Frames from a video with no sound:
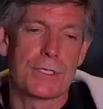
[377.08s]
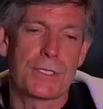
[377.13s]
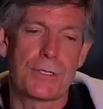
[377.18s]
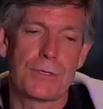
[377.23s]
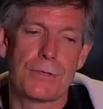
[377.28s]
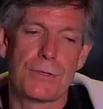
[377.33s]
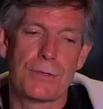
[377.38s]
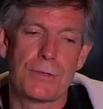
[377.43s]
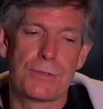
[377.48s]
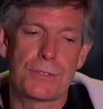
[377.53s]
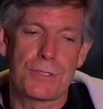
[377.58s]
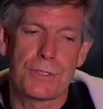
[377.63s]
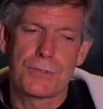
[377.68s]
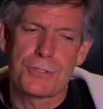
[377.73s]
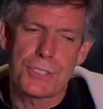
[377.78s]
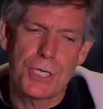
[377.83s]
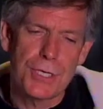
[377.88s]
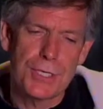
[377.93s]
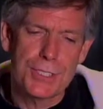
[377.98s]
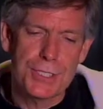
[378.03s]
so
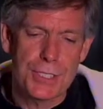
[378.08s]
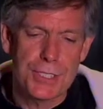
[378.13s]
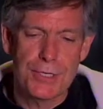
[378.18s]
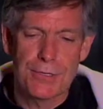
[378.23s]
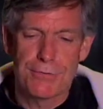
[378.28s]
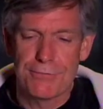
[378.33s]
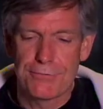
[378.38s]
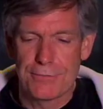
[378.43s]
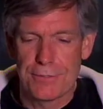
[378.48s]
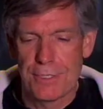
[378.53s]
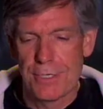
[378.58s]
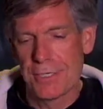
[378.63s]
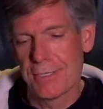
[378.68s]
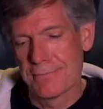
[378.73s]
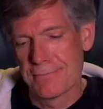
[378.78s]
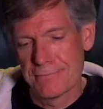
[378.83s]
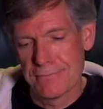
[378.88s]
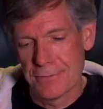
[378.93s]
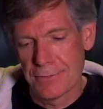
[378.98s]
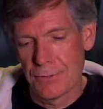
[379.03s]
JSF,
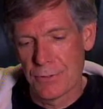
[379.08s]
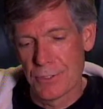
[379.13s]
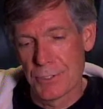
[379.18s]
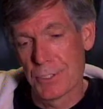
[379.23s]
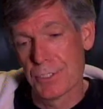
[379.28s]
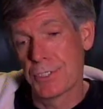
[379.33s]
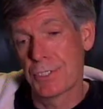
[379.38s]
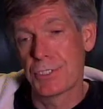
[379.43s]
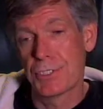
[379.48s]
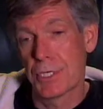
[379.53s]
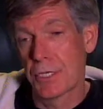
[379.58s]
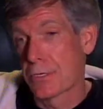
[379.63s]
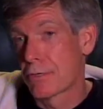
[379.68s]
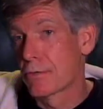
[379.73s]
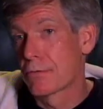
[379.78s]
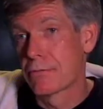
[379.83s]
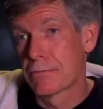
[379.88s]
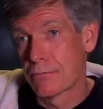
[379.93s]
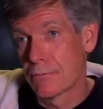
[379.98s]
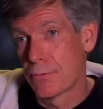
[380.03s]
of course, is the
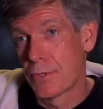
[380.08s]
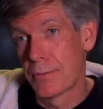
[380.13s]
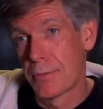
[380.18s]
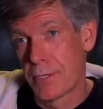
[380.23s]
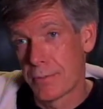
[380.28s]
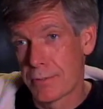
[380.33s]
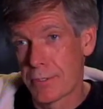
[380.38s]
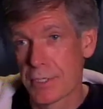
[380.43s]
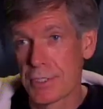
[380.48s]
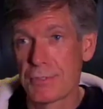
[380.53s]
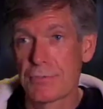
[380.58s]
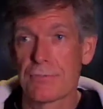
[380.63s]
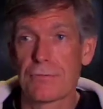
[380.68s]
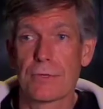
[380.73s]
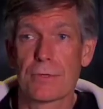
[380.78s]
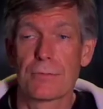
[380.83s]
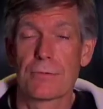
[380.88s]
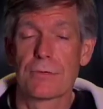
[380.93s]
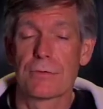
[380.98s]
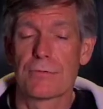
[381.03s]
standard web application
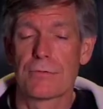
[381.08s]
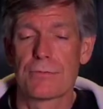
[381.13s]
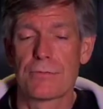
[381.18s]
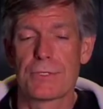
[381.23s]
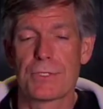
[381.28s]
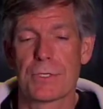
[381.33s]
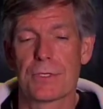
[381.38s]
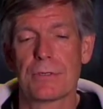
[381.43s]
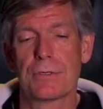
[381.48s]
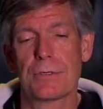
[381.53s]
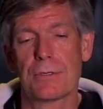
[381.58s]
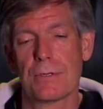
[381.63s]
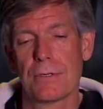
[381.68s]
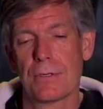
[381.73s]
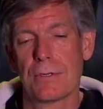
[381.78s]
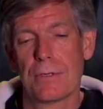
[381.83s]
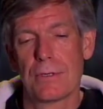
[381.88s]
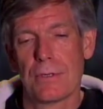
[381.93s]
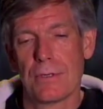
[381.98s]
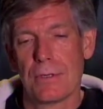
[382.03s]
framework from Sun.
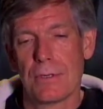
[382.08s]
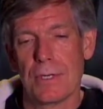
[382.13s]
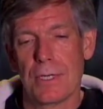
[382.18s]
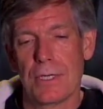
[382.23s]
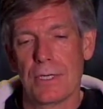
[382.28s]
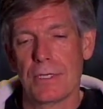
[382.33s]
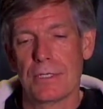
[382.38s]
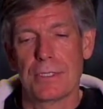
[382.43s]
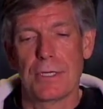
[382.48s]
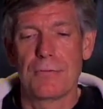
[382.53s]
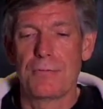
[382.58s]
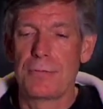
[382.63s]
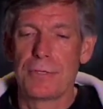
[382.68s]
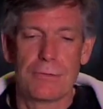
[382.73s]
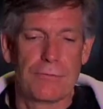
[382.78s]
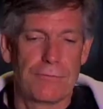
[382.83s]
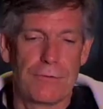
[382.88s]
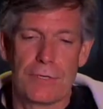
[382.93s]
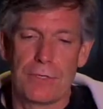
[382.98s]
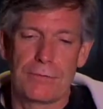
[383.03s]
And I've been
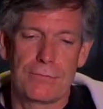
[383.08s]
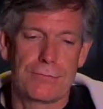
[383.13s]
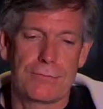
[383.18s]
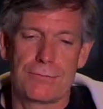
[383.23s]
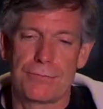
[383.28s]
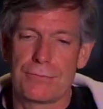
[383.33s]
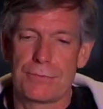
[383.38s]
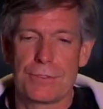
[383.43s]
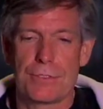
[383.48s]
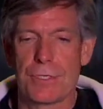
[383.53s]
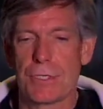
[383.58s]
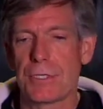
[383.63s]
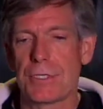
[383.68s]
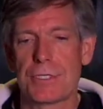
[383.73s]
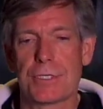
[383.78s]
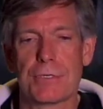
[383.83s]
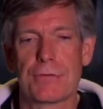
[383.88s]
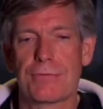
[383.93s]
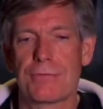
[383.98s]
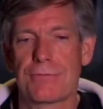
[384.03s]
involved with
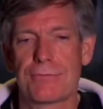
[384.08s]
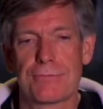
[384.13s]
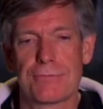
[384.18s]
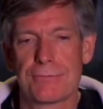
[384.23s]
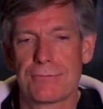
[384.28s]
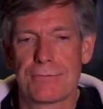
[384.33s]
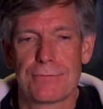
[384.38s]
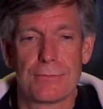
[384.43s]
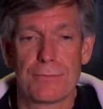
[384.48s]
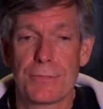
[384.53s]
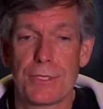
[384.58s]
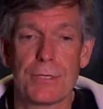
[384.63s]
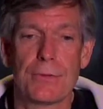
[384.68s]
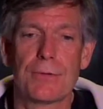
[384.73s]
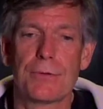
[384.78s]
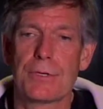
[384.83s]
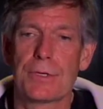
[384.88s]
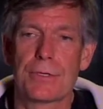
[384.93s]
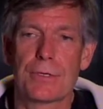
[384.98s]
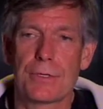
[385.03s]
JSF from day
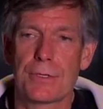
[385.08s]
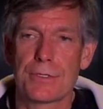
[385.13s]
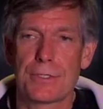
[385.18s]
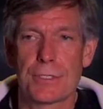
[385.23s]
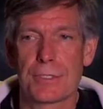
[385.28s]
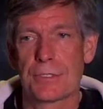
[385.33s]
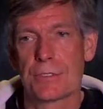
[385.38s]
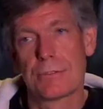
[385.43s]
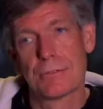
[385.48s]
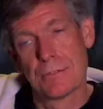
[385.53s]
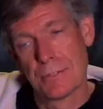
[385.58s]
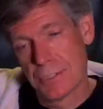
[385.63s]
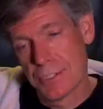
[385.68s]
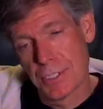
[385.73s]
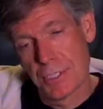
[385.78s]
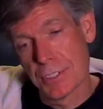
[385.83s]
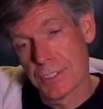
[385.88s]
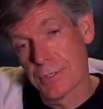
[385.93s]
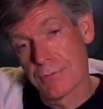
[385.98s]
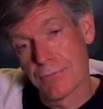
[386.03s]
one. I was on the
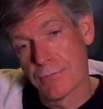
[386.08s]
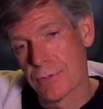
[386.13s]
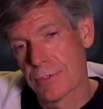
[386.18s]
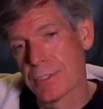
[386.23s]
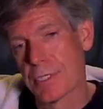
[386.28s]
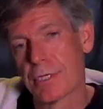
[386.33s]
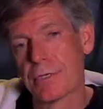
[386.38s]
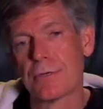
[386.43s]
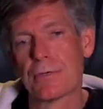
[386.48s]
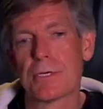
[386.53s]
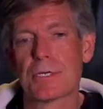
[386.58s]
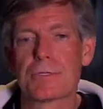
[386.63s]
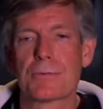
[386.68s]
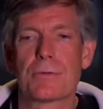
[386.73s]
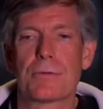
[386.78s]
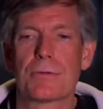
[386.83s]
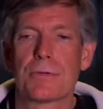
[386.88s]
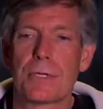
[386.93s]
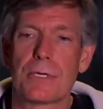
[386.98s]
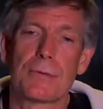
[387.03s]
JSF 1.0
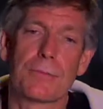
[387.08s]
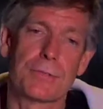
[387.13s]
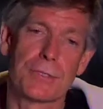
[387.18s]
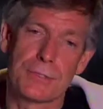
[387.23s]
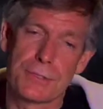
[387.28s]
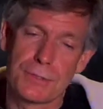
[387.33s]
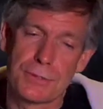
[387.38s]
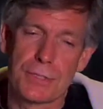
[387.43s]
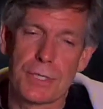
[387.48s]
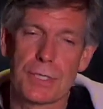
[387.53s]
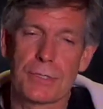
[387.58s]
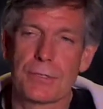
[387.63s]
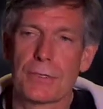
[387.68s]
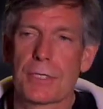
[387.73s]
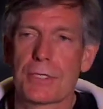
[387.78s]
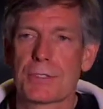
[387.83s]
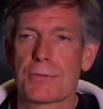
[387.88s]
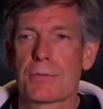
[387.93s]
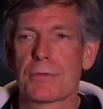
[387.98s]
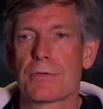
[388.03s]
expert, now I'm in the 2.0
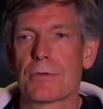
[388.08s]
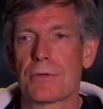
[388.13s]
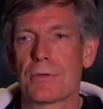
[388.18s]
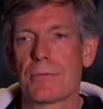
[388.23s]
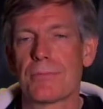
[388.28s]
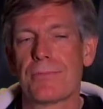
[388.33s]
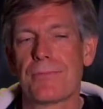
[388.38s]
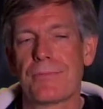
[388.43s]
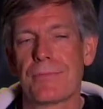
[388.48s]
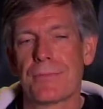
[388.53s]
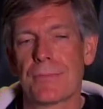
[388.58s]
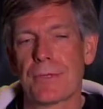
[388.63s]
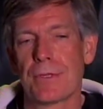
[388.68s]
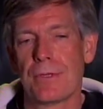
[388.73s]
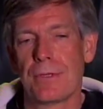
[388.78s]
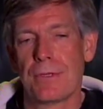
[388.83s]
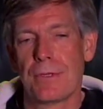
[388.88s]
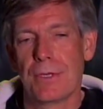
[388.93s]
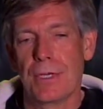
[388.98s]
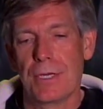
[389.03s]
expert group.
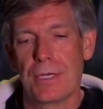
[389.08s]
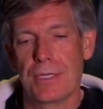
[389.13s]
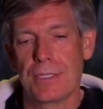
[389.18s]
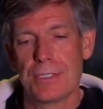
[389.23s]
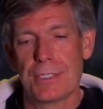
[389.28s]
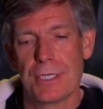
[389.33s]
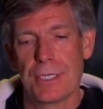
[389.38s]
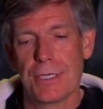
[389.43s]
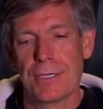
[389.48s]
And